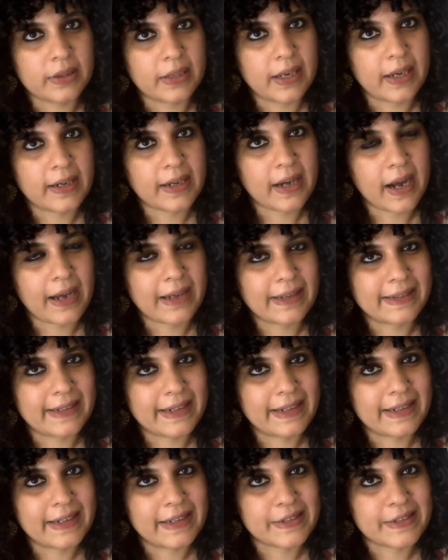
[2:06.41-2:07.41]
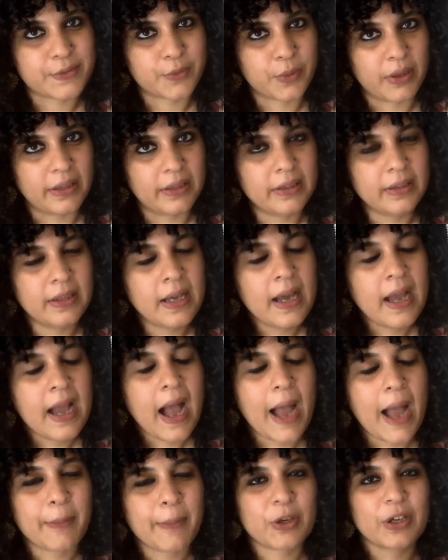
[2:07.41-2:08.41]
that I did as well.
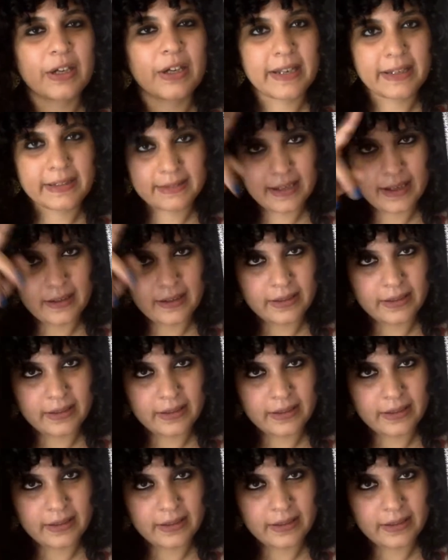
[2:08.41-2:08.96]
I'm going to link that